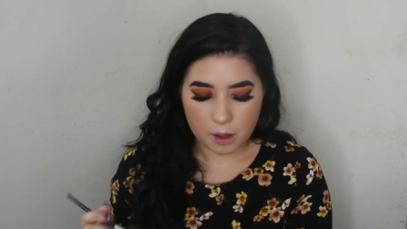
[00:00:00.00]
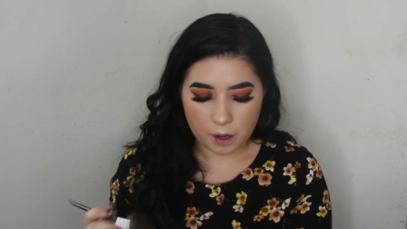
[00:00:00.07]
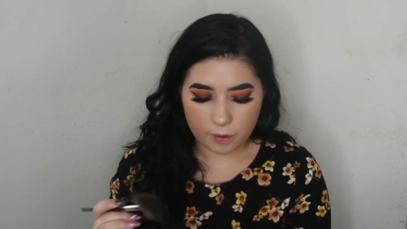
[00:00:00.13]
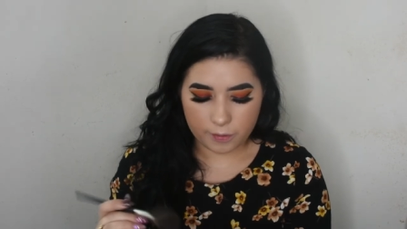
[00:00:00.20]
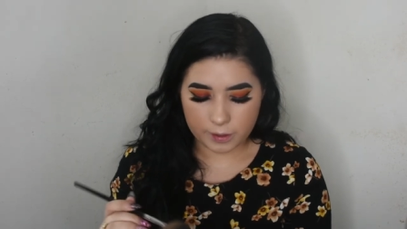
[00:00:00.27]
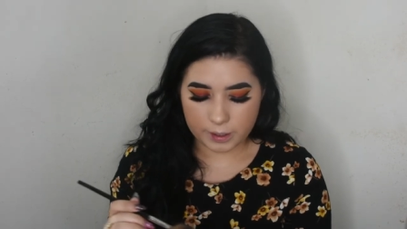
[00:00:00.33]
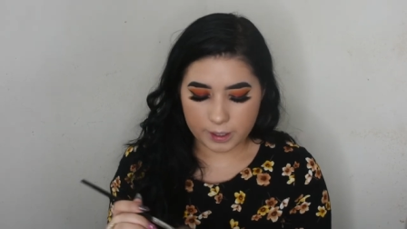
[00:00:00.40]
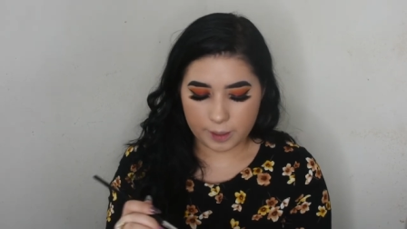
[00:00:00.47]

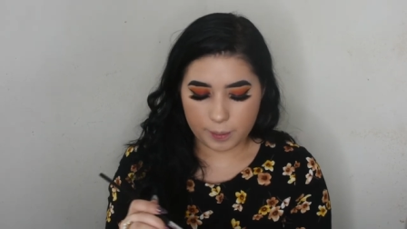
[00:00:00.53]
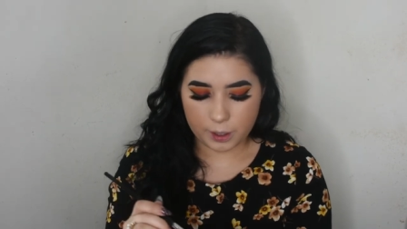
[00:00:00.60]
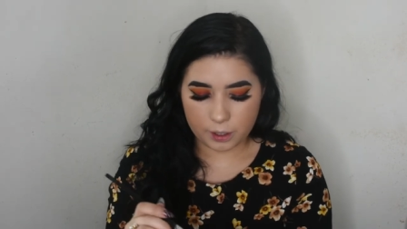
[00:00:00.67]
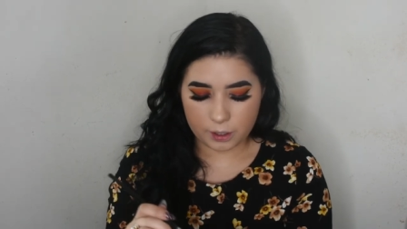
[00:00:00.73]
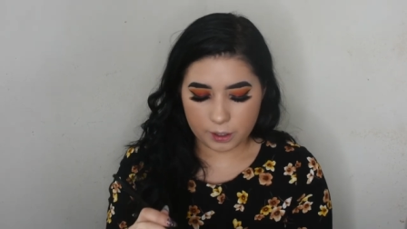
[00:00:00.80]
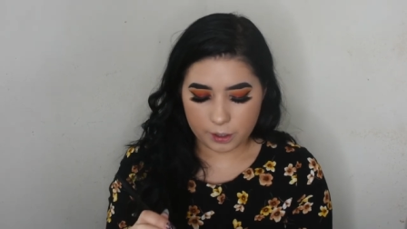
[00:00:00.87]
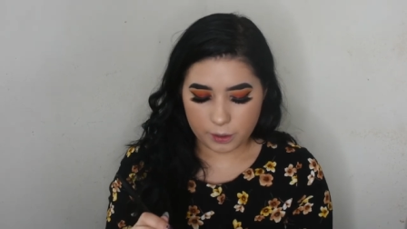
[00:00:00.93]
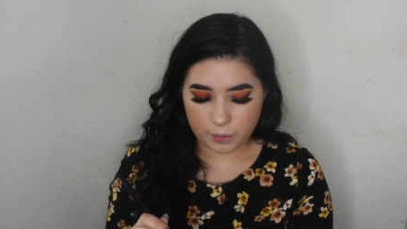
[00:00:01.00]
over the
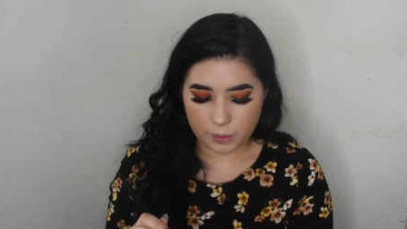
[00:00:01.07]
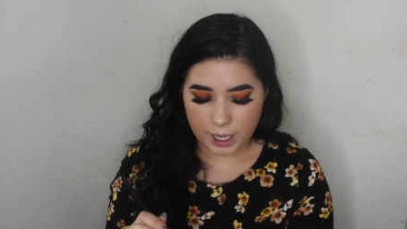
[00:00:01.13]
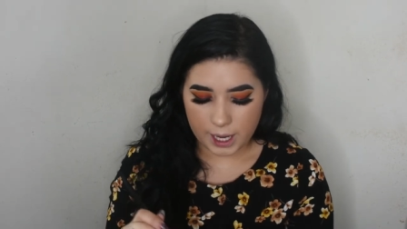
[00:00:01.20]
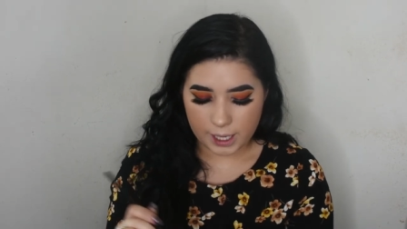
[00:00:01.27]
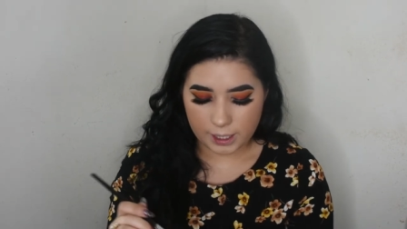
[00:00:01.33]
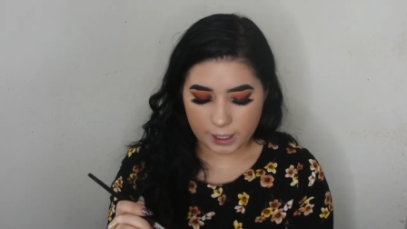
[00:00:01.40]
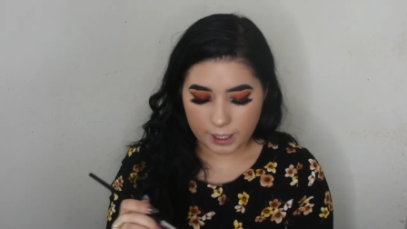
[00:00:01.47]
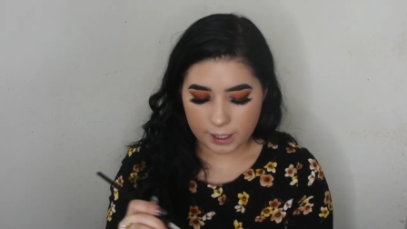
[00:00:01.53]
Pure Nude
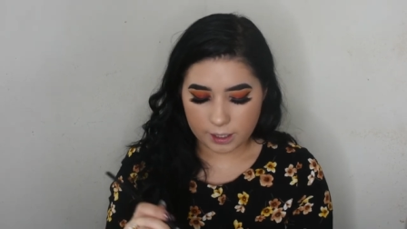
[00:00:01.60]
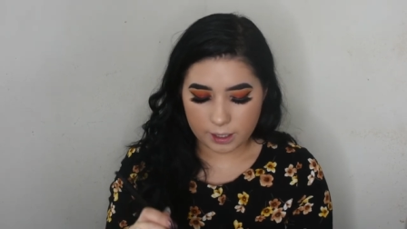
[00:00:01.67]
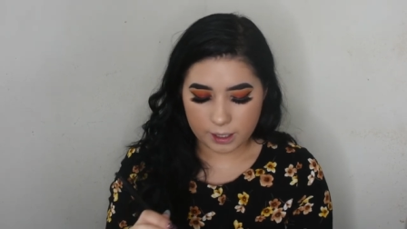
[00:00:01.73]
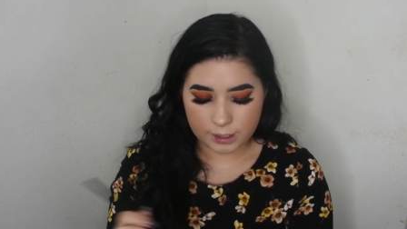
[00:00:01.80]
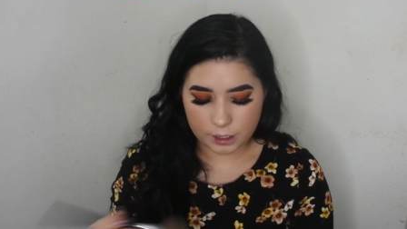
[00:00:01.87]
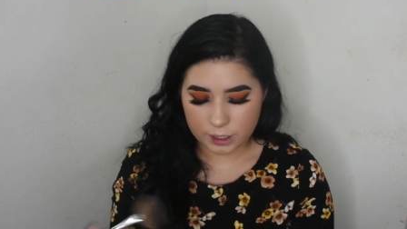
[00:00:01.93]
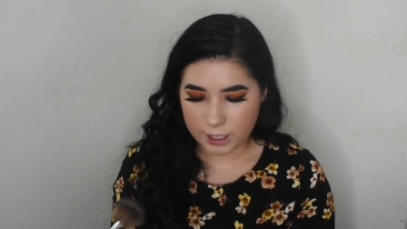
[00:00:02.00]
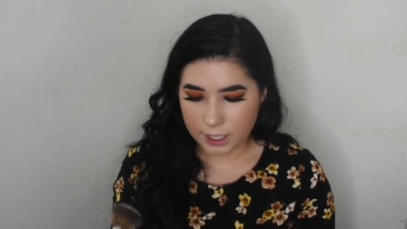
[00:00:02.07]
highlighter
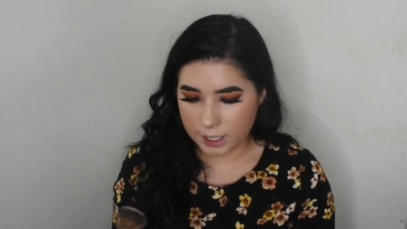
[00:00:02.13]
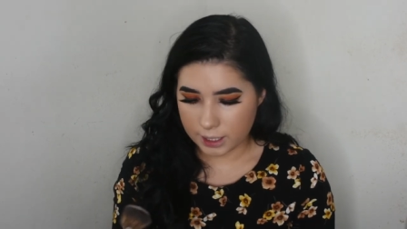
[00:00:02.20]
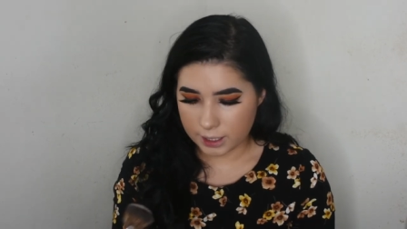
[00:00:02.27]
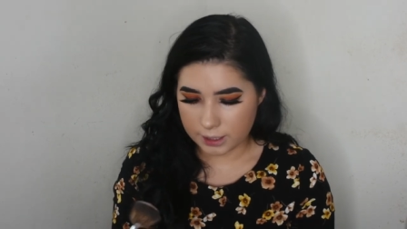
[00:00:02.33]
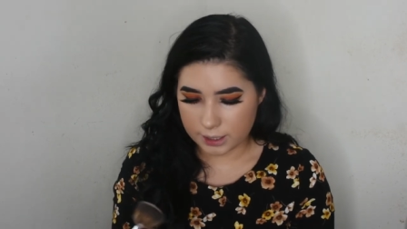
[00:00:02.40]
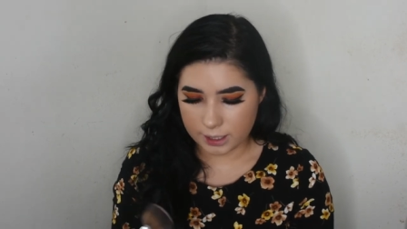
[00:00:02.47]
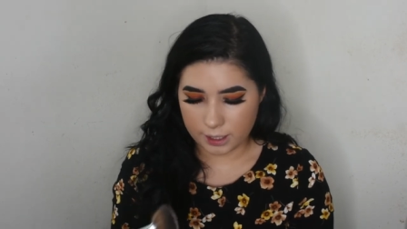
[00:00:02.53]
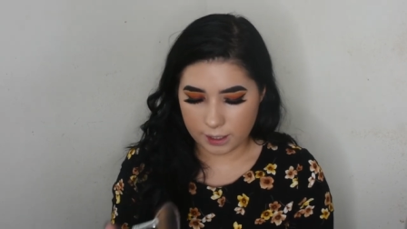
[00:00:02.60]
and just kind
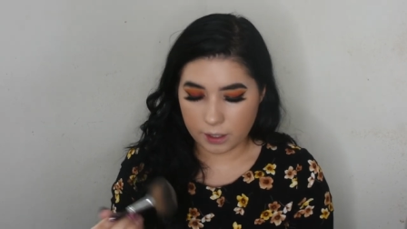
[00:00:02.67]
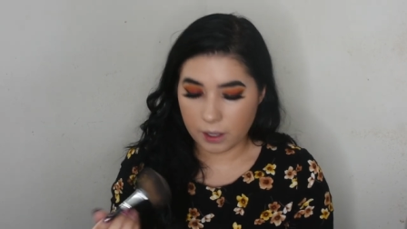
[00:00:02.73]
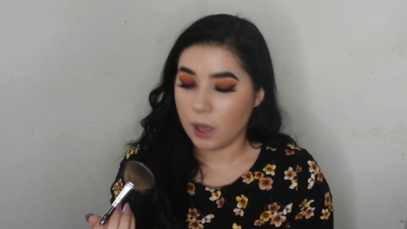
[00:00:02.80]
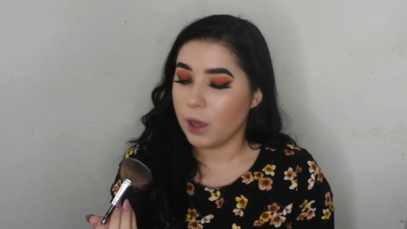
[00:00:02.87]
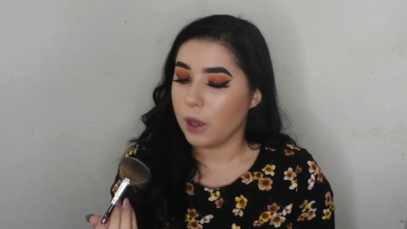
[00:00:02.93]
of see,